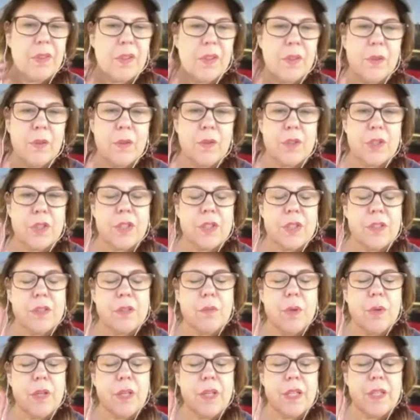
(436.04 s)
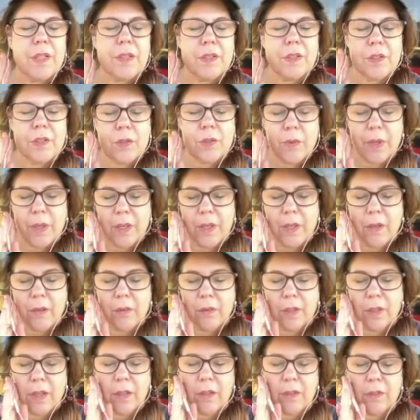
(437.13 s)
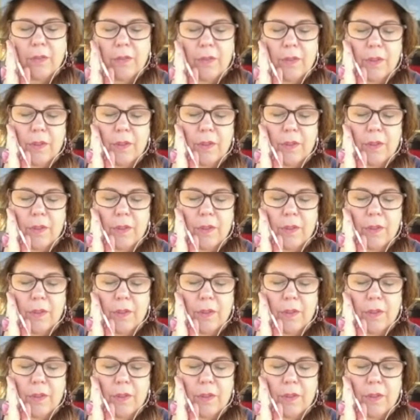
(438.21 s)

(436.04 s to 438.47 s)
No, she doesn't want kisses right now, love.